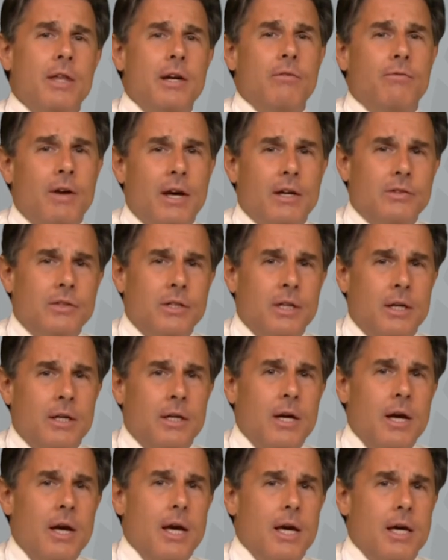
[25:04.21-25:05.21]
than
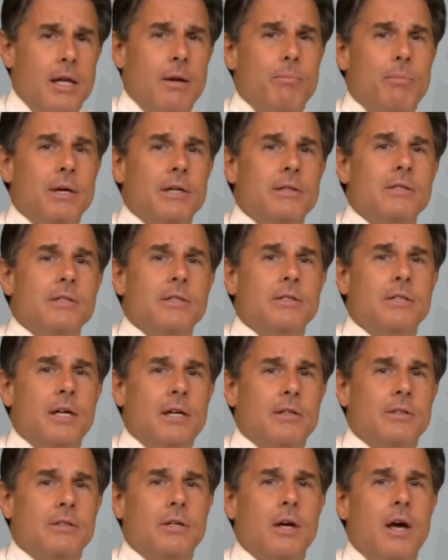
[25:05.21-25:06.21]
investing in a business
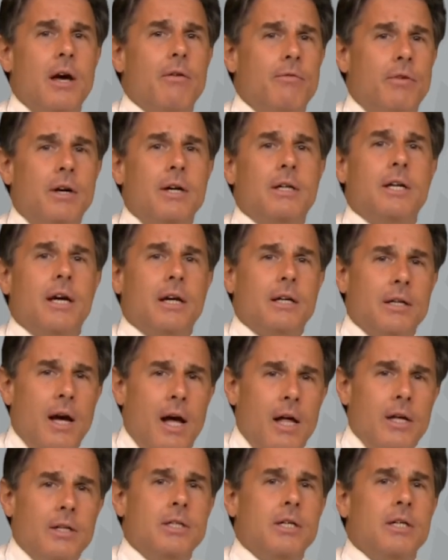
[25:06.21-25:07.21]
that is very
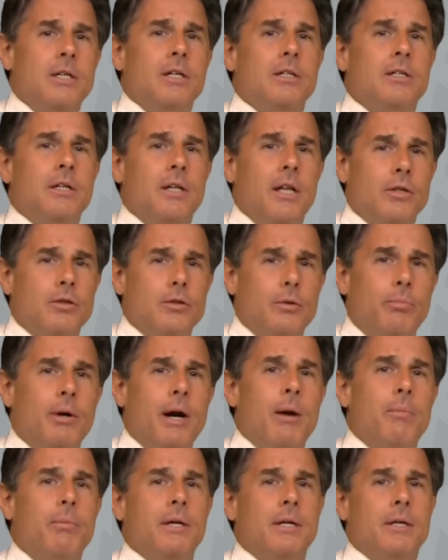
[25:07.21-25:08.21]
technology and intellectual
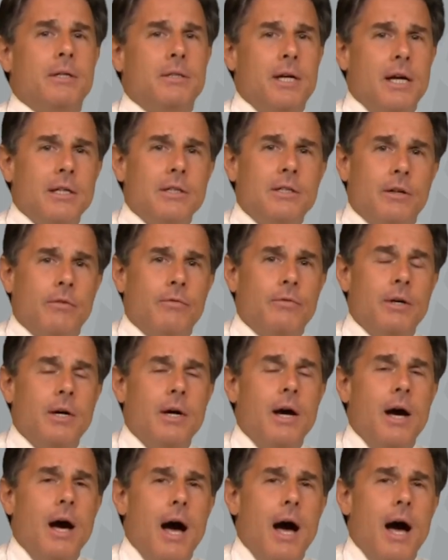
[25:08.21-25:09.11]
property intensive,